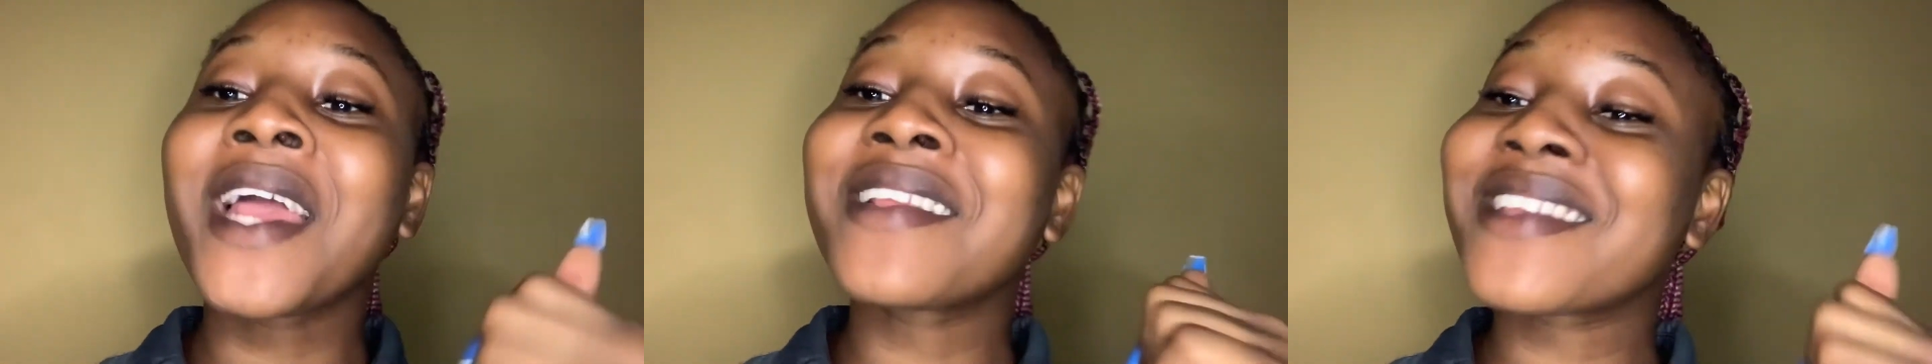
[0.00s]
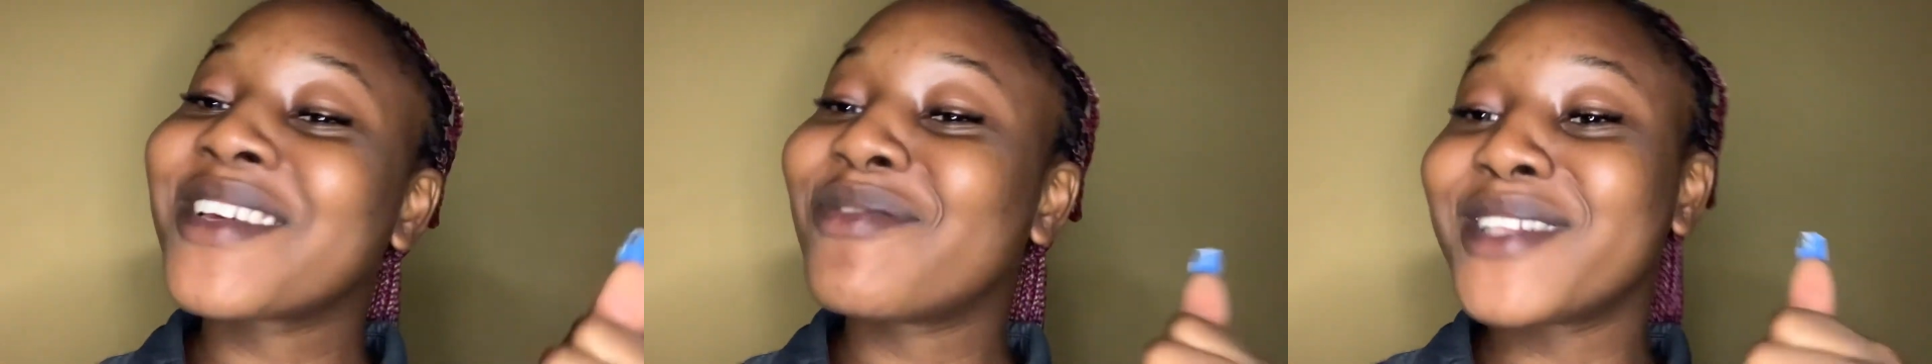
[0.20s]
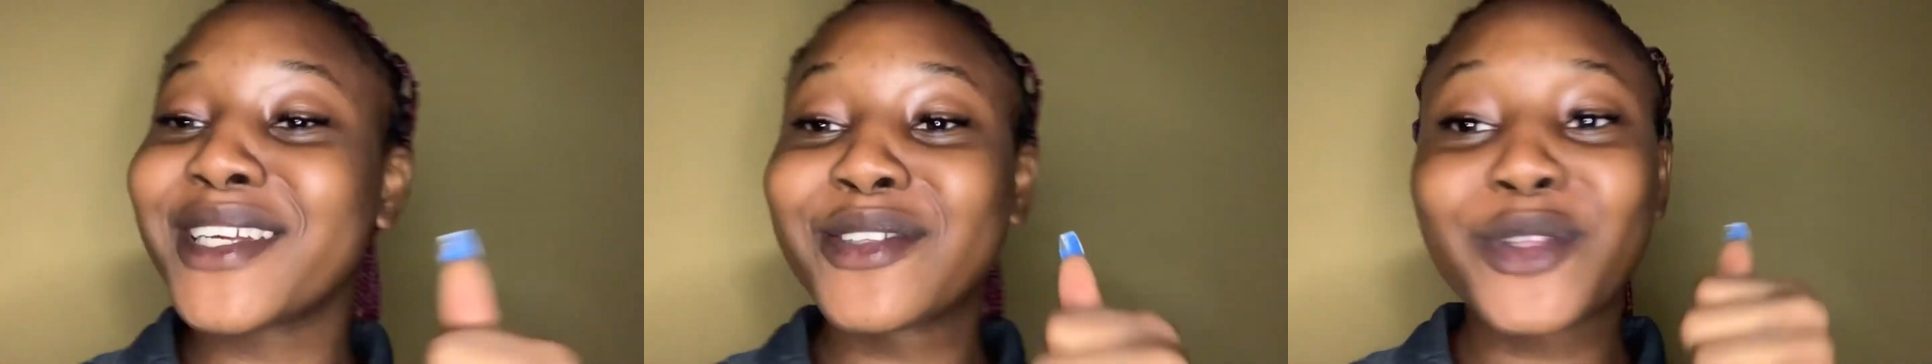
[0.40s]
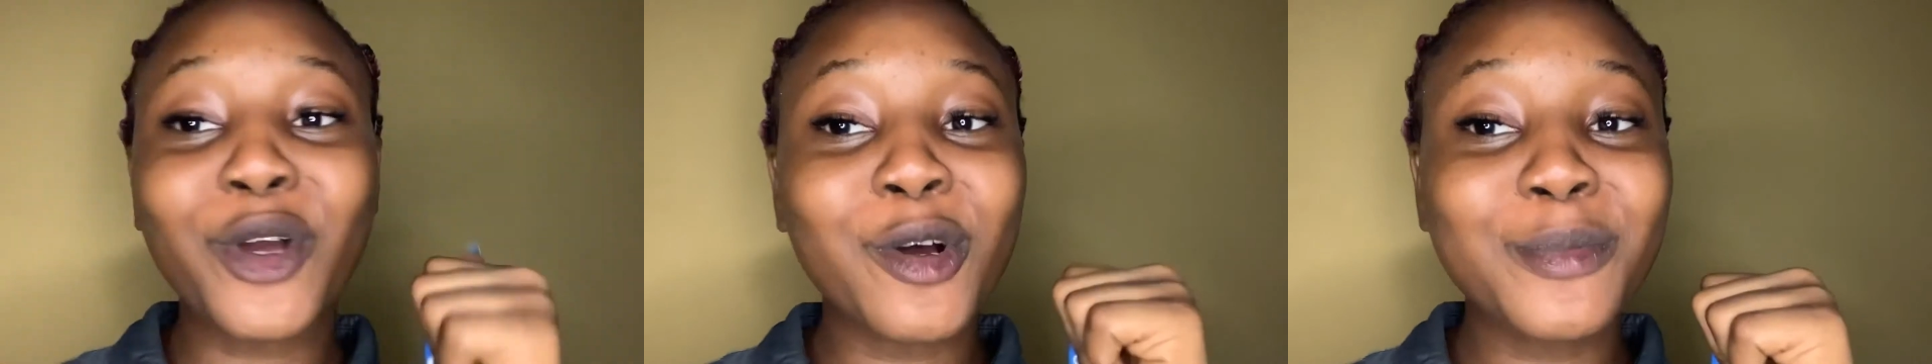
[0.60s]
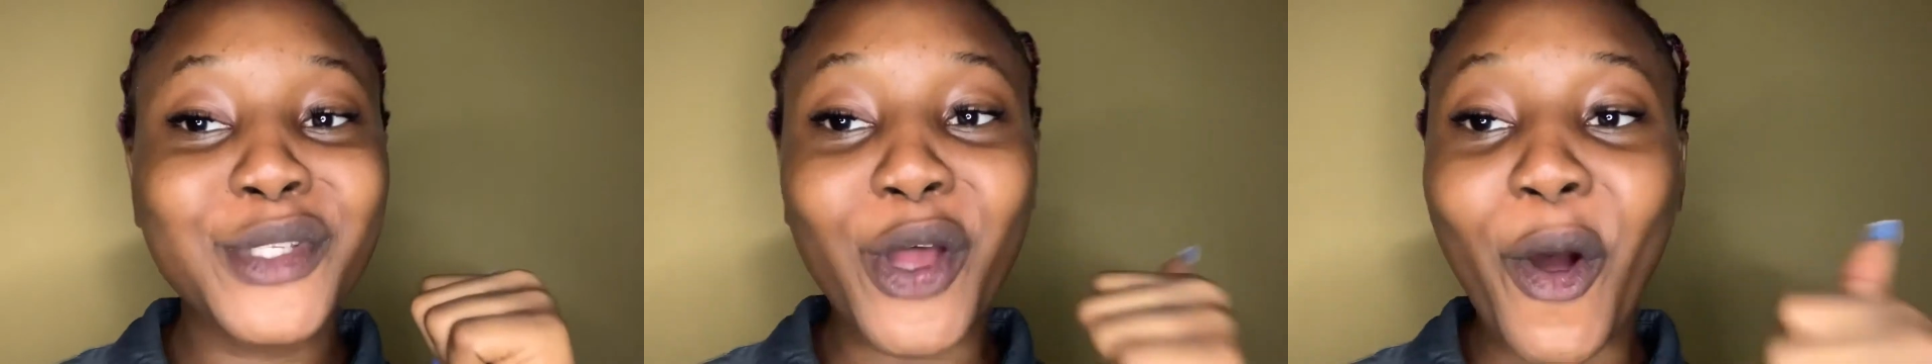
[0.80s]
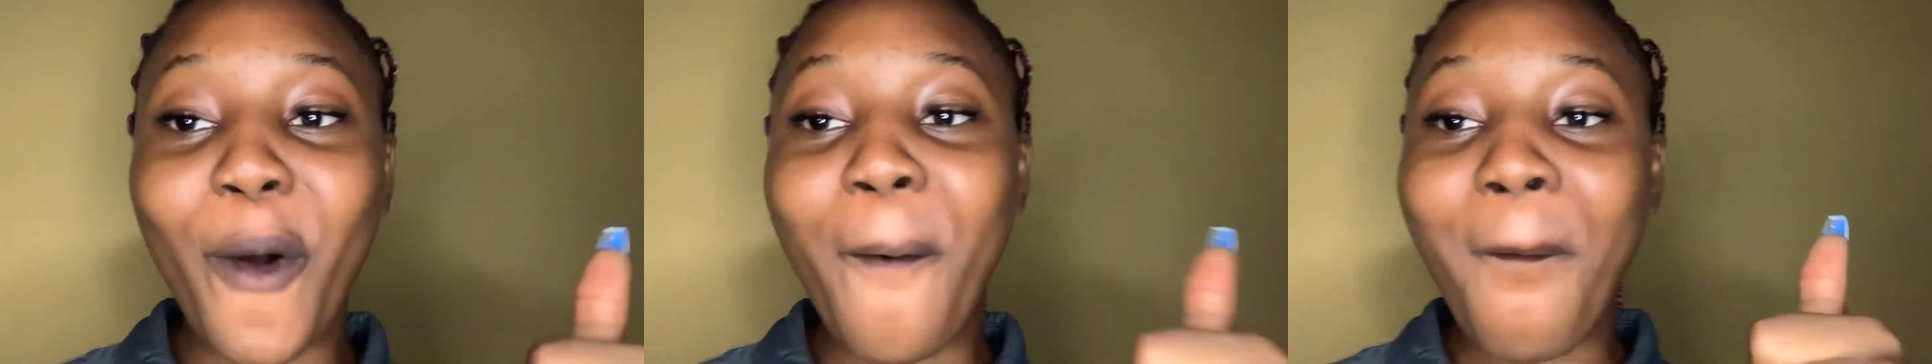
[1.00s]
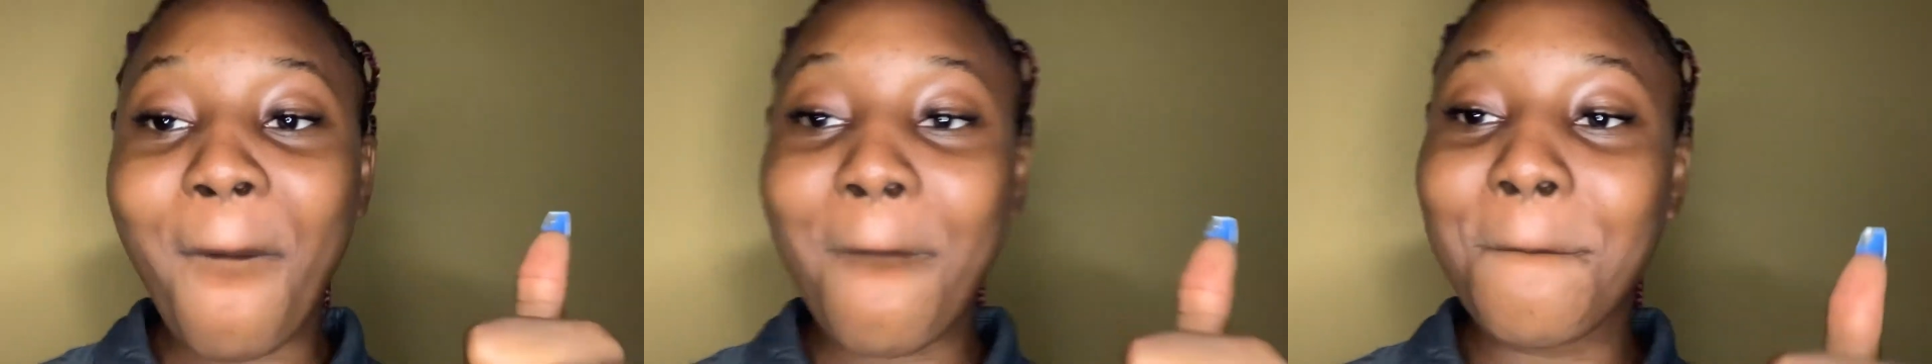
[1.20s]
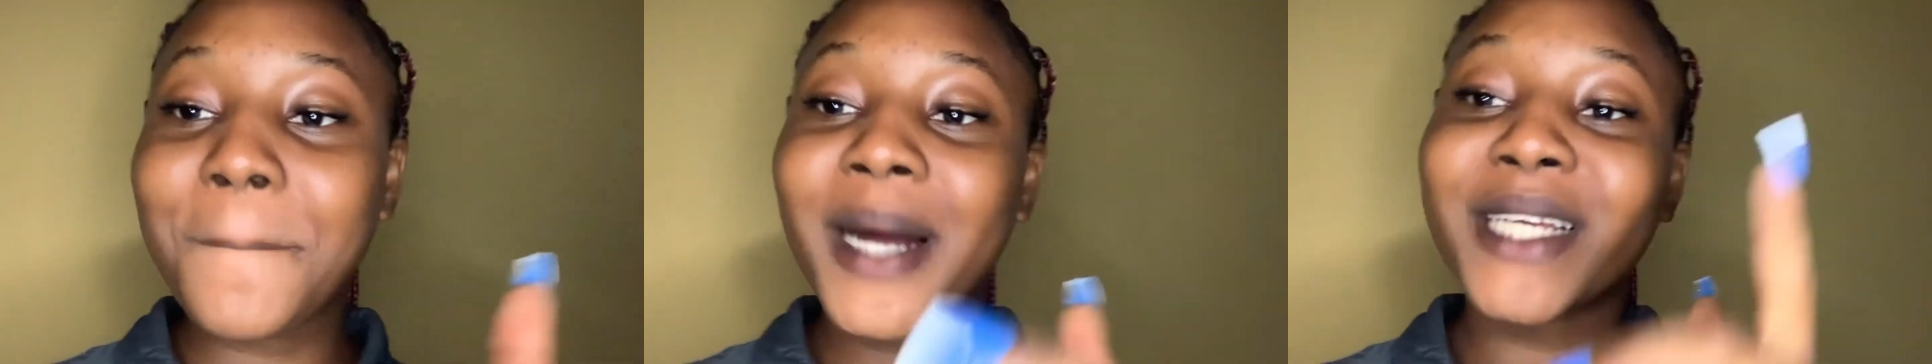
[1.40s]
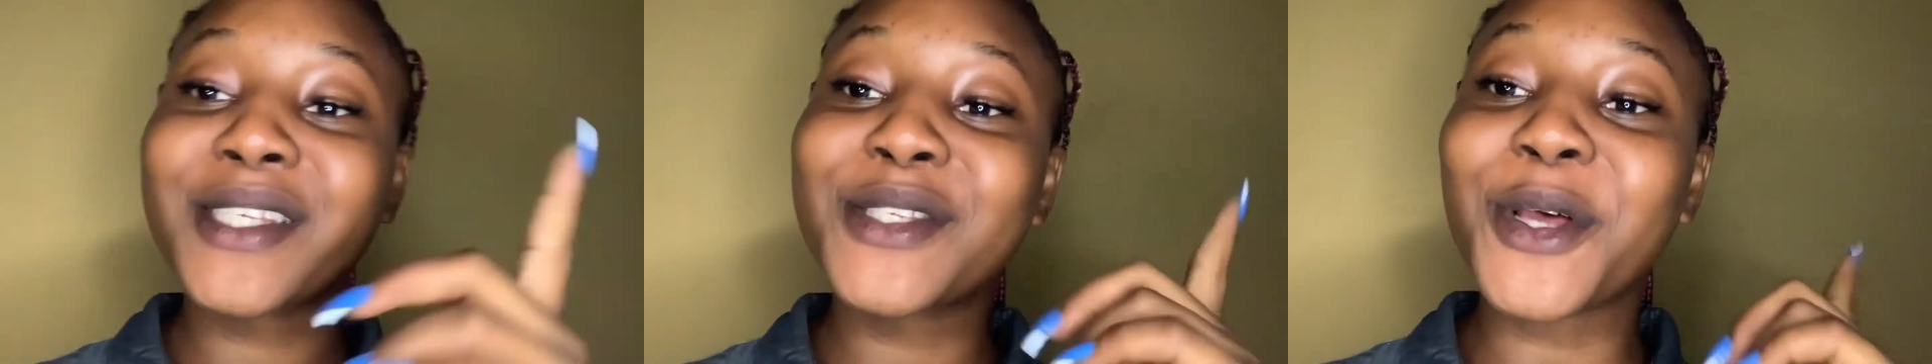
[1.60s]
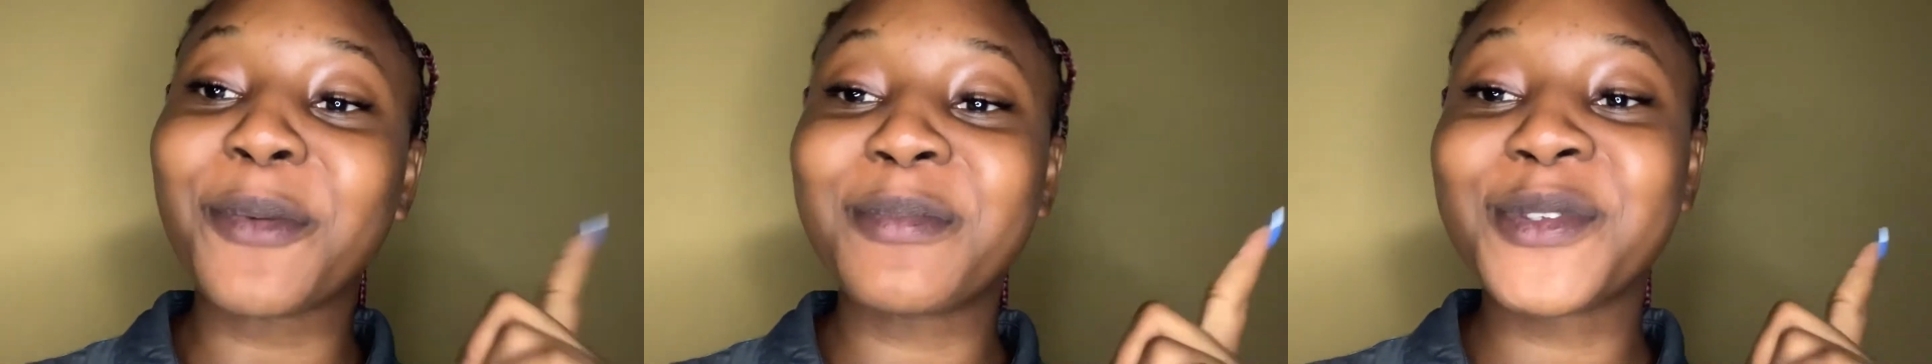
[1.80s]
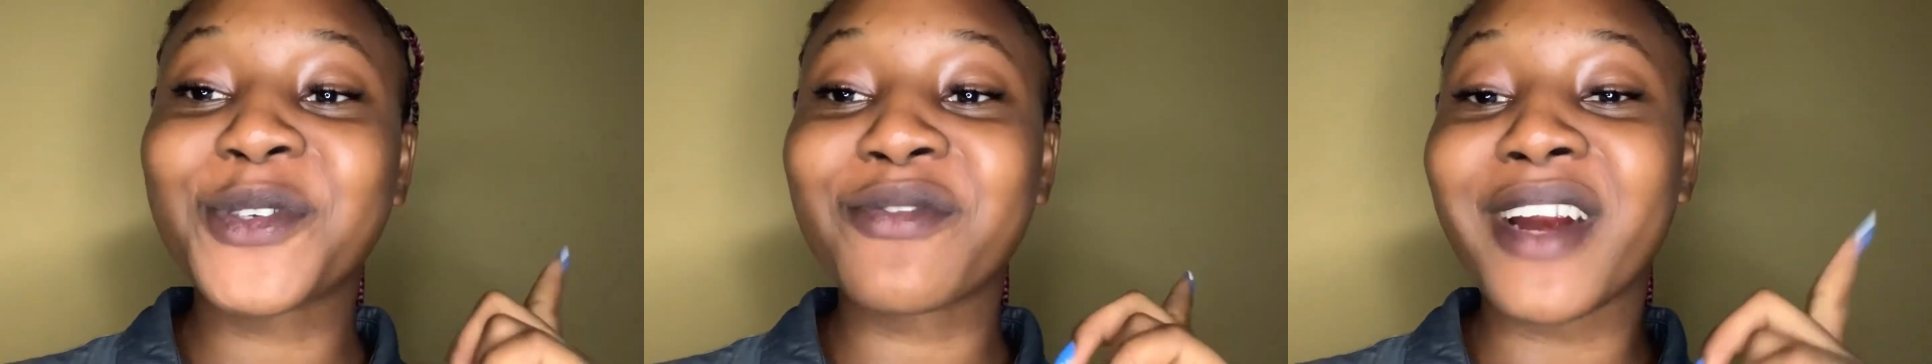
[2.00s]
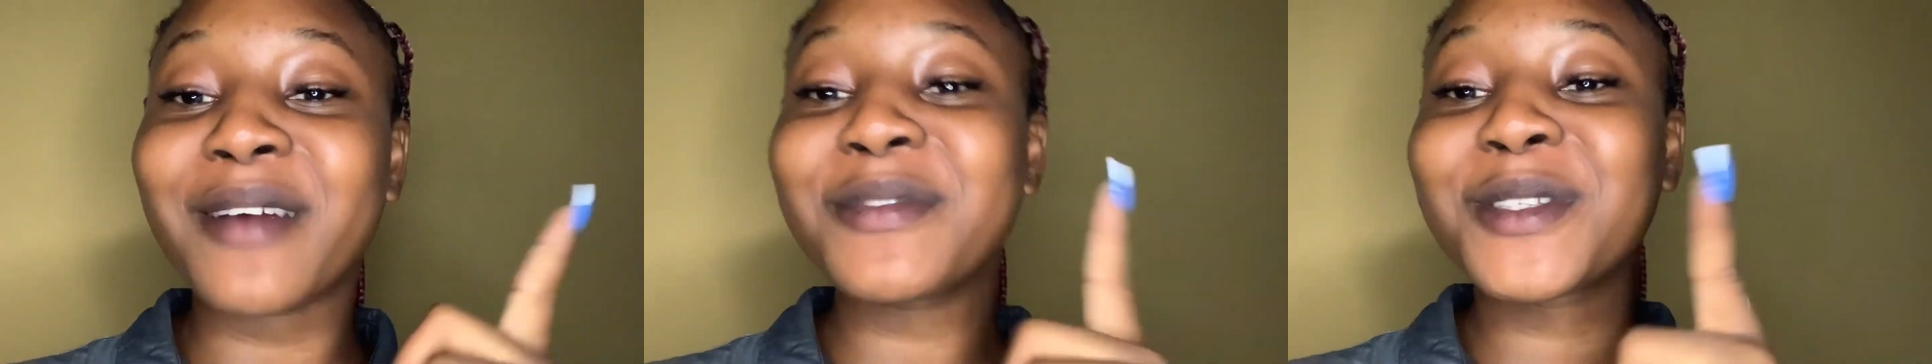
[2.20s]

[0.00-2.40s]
give it a thumbs up subscribe